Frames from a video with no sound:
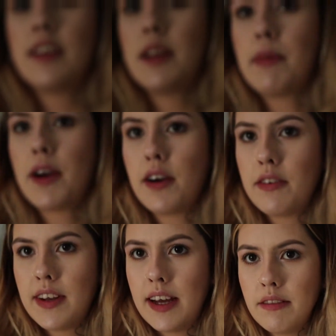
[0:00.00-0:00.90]
turn it back
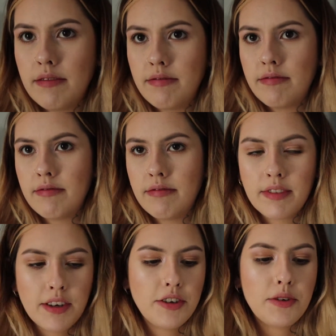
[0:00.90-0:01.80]
off now
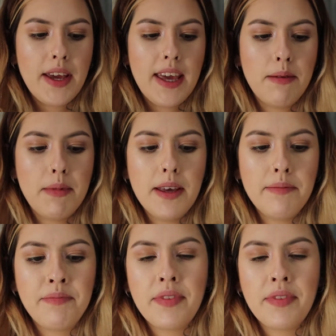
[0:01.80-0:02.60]
because you'll hear me.